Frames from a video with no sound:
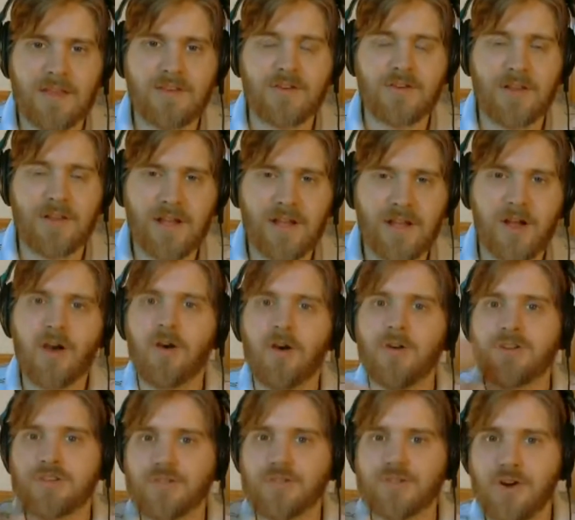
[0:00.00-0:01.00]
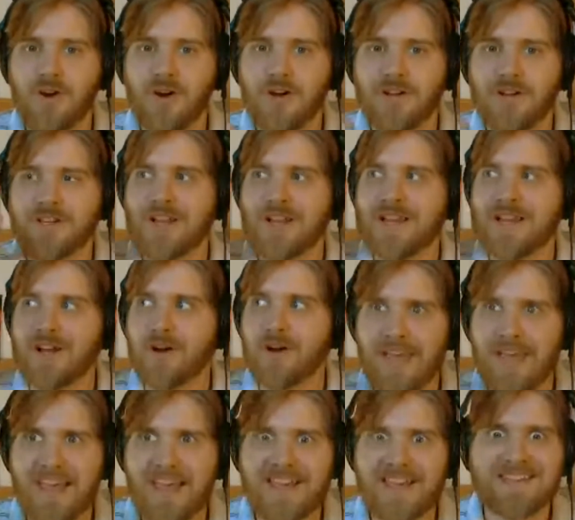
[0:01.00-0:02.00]
then you're like, oh, you're drawn. You're like,
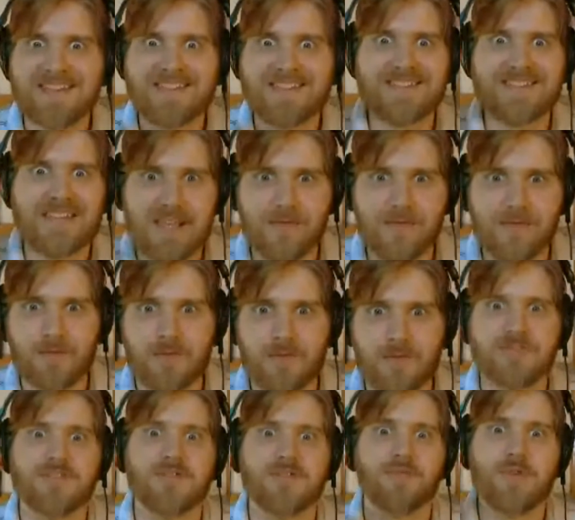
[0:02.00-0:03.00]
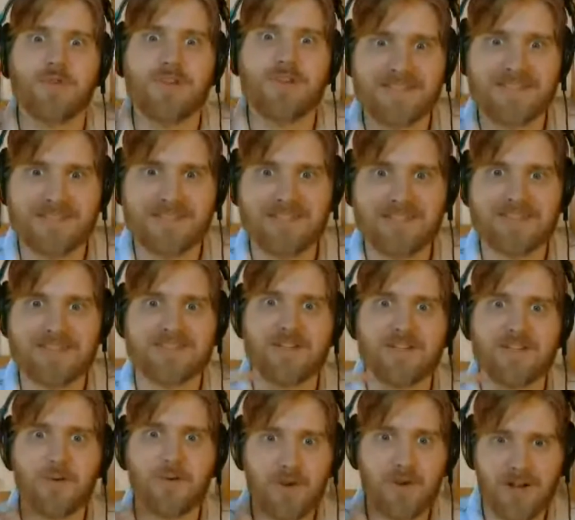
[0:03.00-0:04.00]
okay, he's evil. There's a reason this is
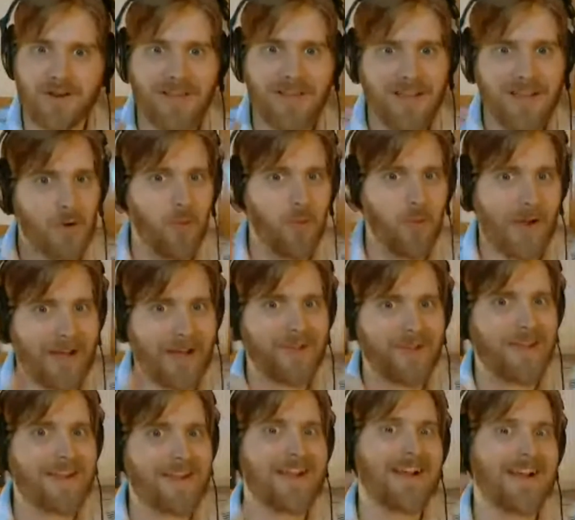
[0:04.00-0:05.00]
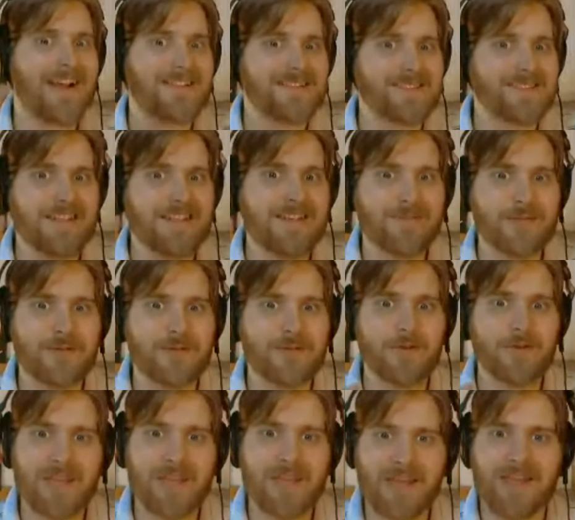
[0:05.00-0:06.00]
going on. Wow, that guy's evil.
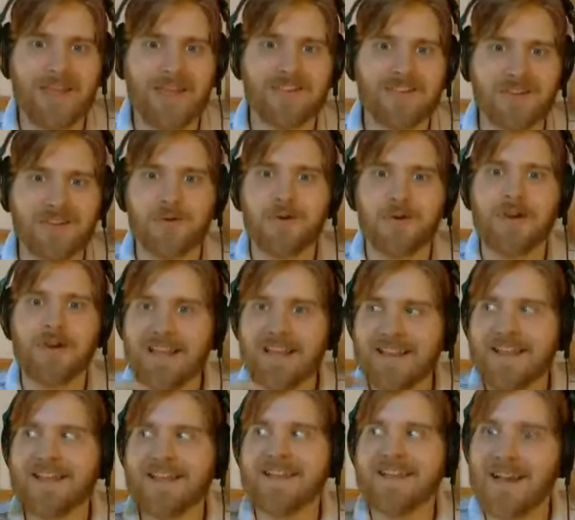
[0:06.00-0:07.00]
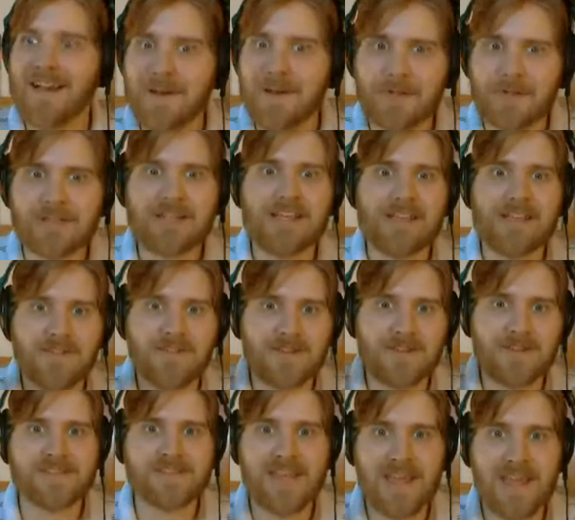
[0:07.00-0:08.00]
Okay, you know, like, I believe
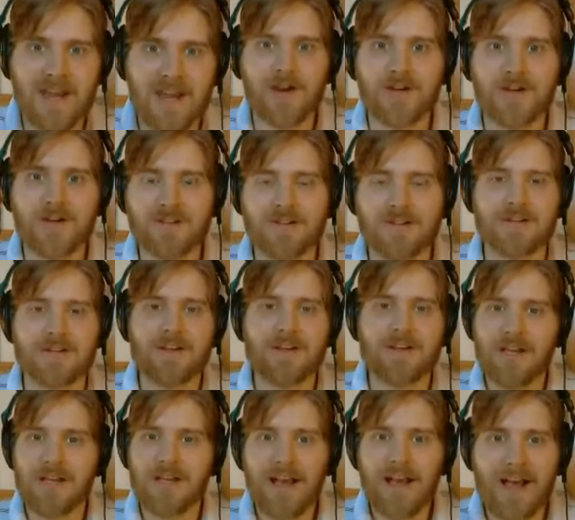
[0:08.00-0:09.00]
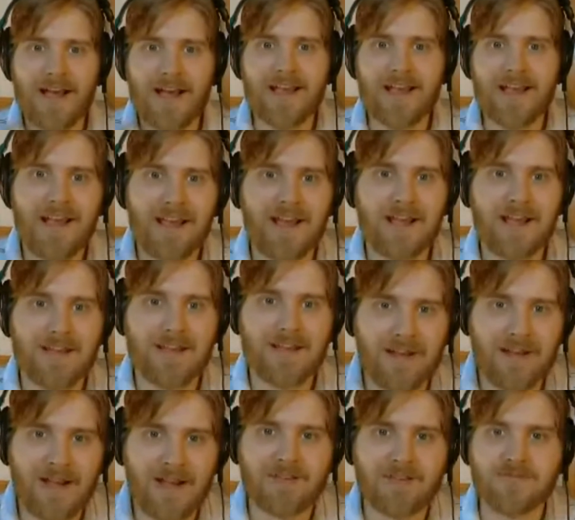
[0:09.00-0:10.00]
in his character. I, I, I,
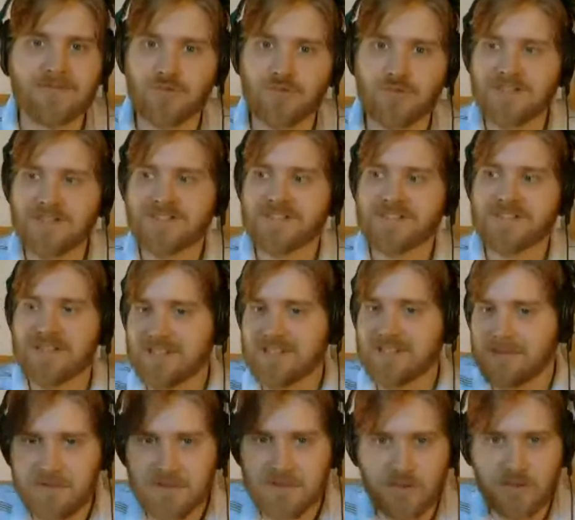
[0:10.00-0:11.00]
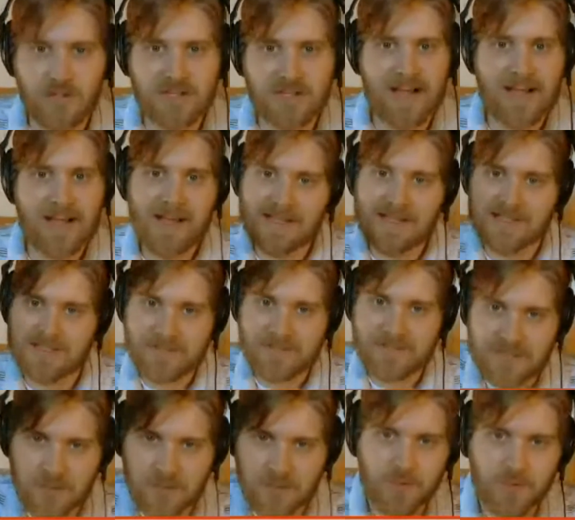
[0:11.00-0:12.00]
I trust that this good guy has to be
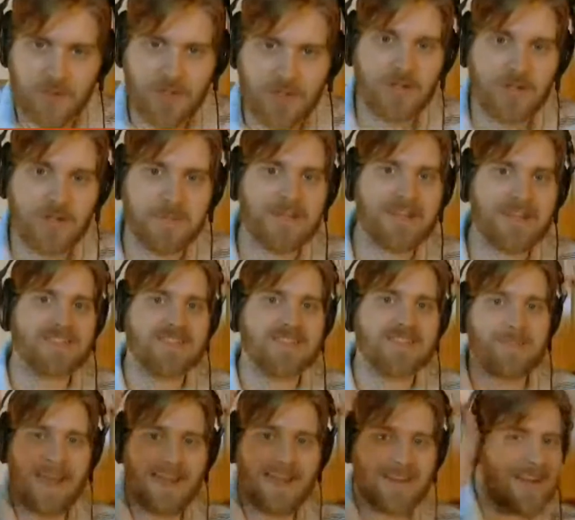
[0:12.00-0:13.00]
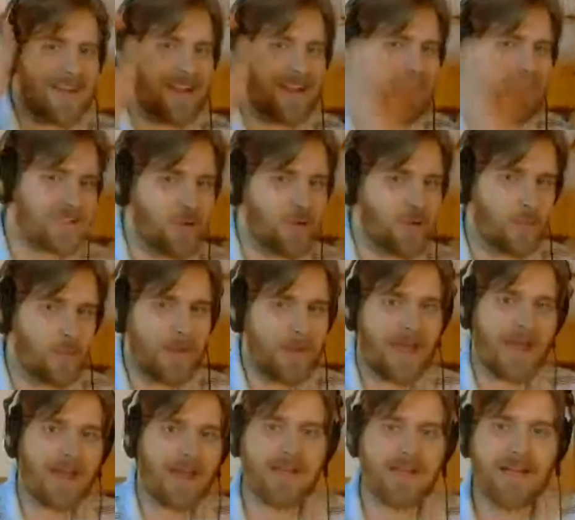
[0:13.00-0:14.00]
so good because the bad guy is so
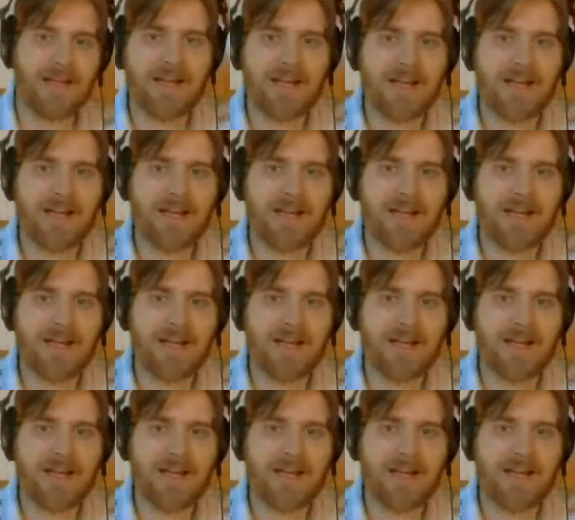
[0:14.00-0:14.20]
bad.